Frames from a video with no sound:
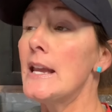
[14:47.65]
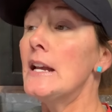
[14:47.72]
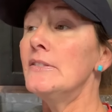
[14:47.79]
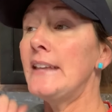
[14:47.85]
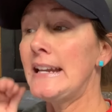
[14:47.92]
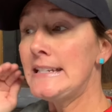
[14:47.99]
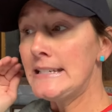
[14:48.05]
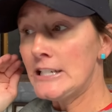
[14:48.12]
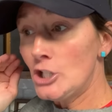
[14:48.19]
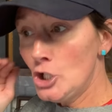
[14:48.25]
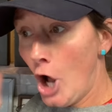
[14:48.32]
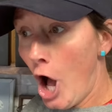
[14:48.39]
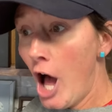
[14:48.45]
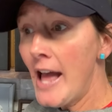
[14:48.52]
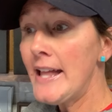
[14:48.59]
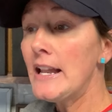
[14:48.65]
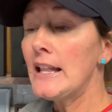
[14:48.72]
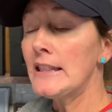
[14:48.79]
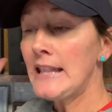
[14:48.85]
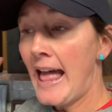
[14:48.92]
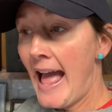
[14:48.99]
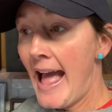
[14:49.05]
They did not
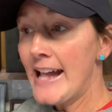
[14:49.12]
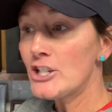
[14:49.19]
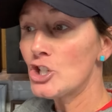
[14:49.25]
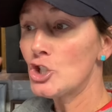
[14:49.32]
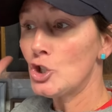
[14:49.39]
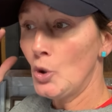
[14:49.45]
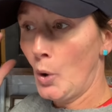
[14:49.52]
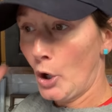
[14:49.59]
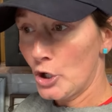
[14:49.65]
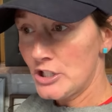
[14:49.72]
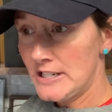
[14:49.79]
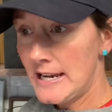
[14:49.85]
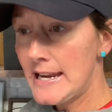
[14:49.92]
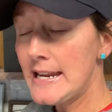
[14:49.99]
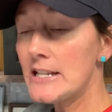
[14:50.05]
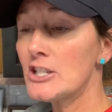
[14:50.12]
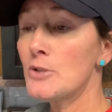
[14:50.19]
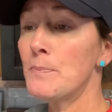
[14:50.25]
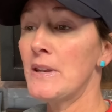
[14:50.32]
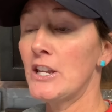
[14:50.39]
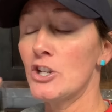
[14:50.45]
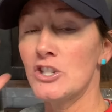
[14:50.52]
latch to her teats
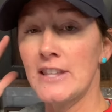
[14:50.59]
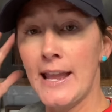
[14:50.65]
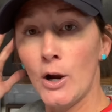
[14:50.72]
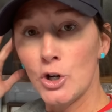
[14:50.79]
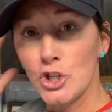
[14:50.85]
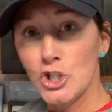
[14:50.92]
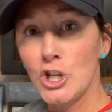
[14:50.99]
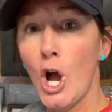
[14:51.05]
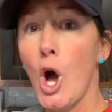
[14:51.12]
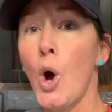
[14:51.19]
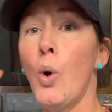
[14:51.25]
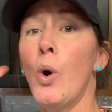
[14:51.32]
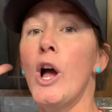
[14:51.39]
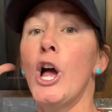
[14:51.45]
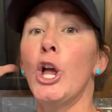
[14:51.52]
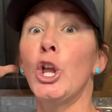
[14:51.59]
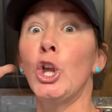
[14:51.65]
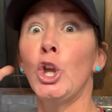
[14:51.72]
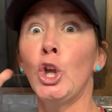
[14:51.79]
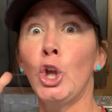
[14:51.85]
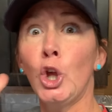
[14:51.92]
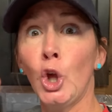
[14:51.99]
because they are so
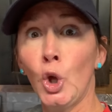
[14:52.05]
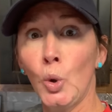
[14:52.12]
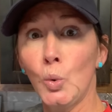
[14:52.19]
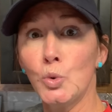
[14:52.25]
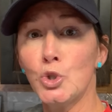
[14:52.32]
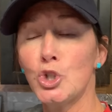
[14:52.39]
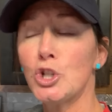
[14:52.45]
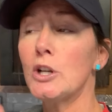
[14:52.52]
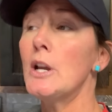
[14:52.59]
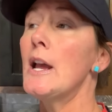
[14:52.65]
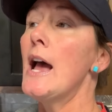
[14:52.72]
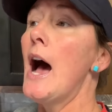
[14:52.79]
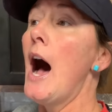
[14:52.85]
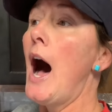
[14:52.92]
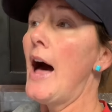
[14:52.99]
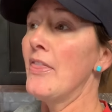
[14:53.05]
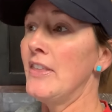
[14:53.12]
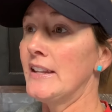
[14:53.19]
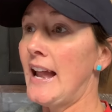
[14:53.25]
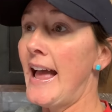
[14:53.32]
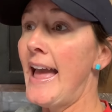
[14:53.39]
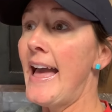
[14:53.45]
huge.
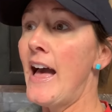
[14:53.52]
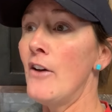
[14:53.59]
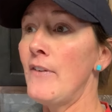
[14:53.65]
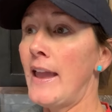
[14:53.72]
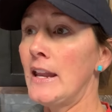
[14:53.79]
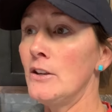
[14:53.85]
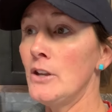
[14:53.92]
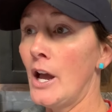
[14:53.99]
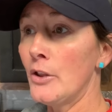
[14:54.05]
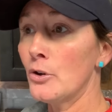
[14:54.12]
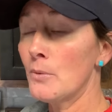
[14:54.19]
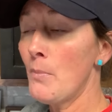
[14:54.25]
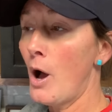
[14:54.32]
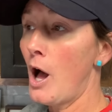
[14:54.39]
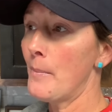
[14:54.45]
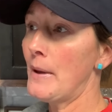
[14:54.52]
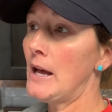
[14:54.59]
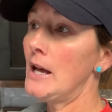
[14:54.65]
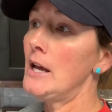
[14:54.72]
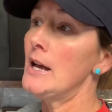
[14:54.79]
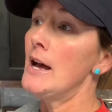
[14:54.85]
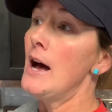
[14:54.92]
Then I have another
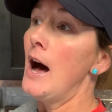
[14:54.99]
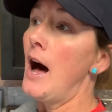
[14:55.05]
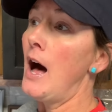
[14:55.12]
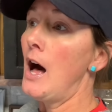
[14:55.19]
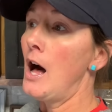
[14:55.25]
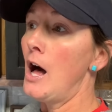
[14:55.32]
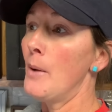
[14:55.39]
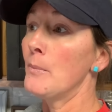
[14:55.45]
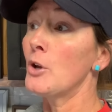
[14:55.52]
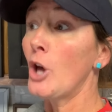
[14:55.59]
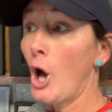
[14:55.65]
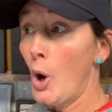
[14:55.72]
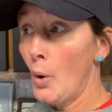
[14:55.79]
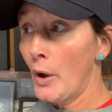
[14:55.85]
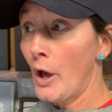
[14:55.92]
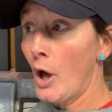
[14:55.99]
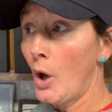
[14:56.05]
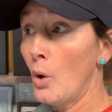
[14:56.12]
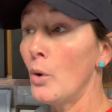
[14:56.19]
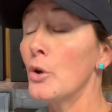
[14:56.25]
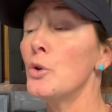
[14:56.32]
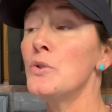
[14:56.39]
mama, um,
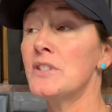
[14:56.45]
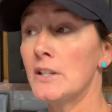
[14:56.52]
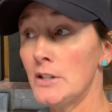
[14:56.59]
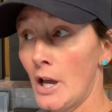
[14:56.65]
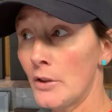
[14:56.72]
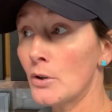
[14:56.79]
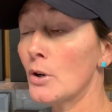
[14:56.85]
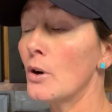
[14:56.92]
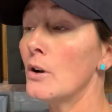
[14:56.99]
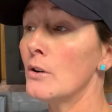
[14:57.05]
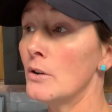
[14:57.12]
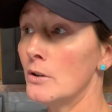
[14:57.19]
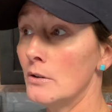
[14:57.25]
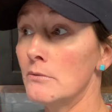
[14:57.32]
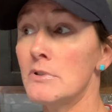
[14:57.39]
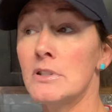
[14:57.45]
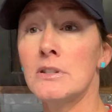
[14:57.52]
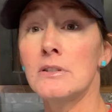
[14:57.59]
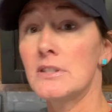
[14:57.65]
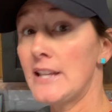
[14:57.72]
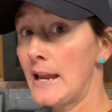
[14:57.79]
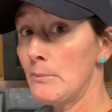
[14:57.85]
Coco, who is another
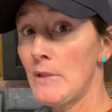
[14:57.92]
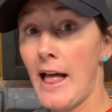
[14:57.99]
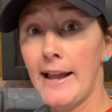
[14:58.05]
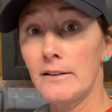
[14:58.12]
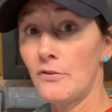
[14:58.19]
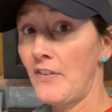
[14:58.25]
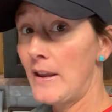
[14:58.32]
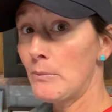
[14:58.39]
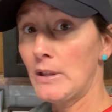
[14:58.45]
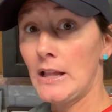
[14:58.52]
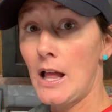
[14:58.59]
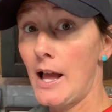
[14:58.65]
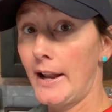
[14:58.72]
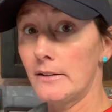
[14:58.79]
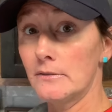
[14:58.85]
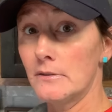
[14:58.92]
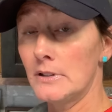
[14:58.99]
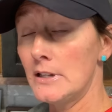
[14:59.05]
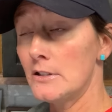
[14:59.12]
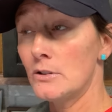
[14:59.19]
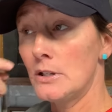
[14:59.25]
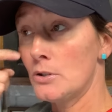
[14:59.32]
same line, family line.
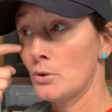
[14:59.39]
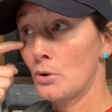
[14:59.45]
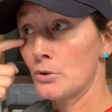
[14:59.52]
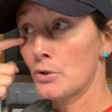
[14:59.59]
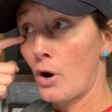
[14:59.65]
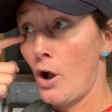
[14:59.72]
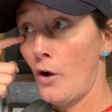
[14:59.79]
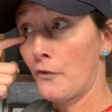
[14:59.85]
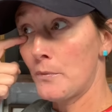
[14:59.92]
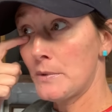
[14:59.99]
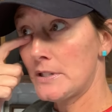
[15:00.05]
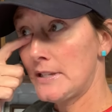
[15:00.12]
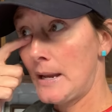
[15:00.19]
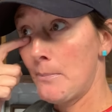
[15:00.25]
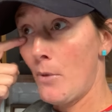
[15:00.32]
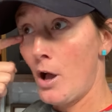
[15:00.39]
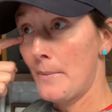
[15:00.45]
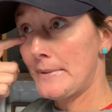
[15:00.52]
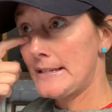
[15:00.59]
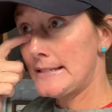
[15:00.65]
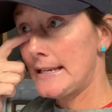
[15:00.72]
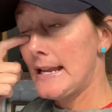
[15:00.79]
These, these girls are all from the same
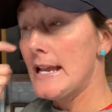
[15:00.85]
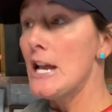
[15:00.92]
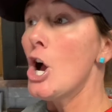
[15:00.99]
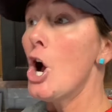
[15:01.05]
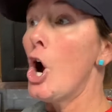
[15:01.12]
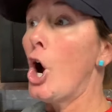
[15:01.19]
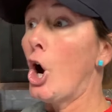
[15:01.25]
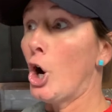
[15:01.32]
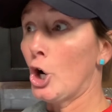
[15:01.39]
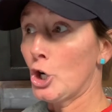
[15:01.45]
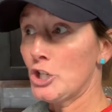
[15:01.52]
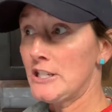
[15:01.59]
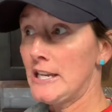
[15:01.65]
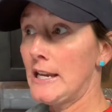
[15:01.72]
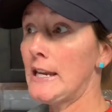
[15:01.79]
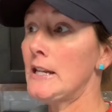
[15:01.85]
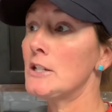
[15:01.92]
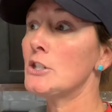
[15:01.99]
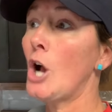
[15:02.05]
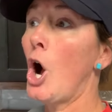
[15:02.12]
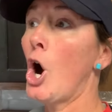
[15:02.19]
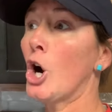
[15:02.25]
mamas. Her
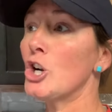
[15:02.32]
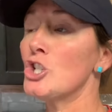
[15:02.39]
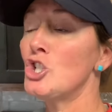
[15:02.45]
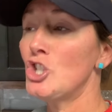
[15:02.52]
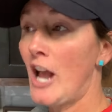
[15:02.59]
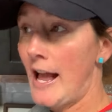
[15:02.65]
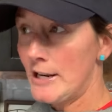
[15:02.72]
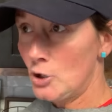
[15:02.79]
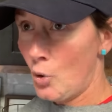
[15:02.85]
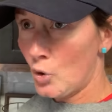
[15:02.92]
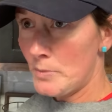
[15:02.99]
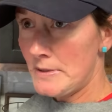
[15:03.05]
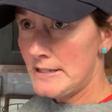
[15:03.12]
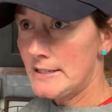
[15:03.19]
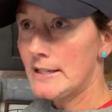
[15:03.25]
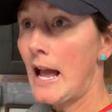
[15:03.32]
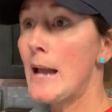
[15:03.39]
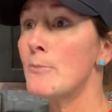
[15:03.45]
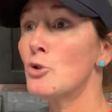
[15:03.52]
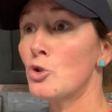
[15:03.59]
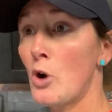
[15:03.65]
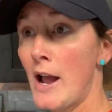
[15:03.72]
teats are ginormous.
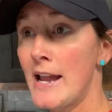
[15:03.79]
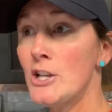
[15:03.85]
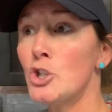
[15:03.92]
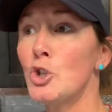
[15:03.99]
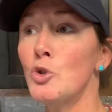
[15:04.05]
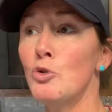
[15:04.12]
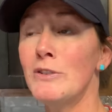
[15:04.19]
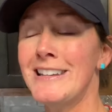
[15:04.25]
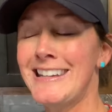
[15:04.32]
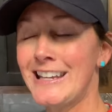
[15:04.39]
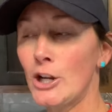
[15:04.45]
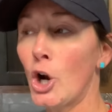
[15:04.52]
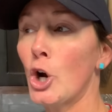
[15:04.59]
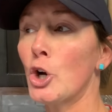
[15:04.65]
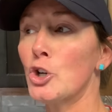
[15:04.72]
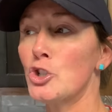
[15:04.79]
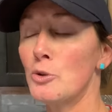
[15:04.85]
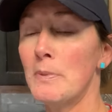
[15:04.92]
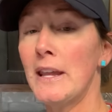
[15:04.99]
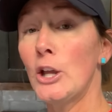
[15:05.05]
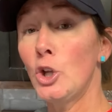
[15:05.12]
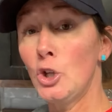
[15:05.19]
I'm trying to get her to
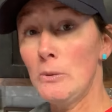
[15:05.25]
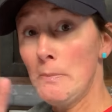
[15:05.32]
be a good